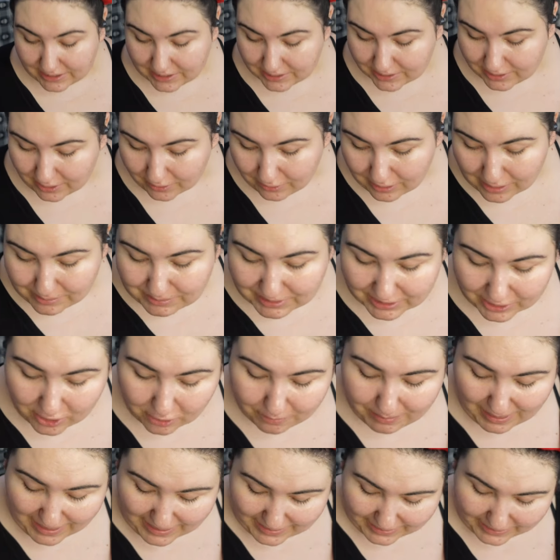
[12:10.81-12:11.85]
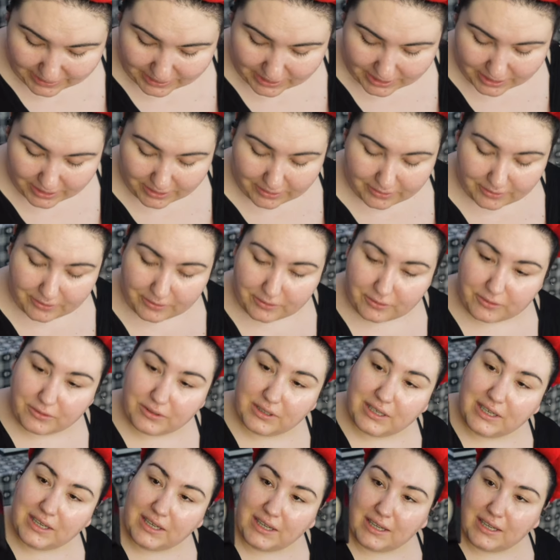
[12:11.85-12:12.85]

So I'm gonna go back to